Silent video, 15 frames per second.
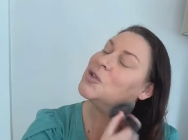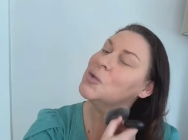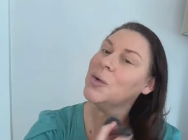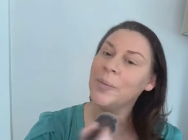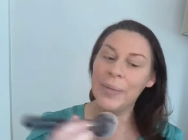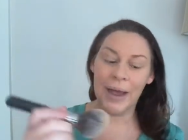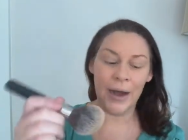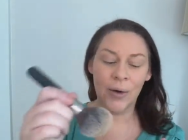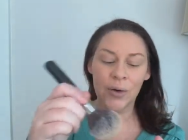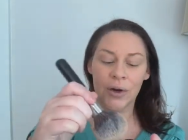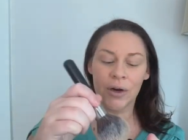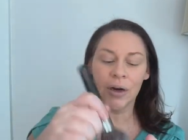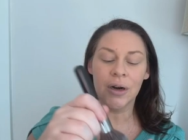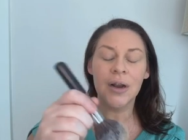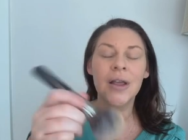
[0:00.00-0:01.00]
to a
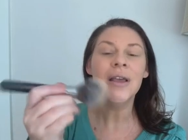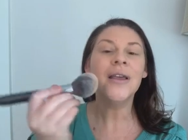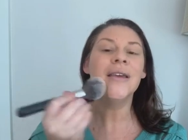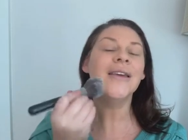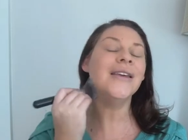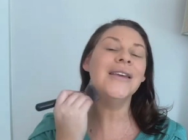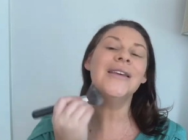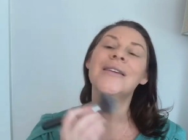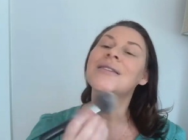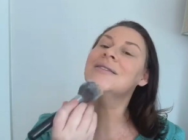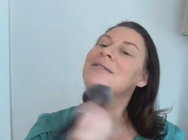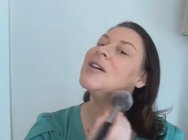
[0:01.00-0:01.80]
powder is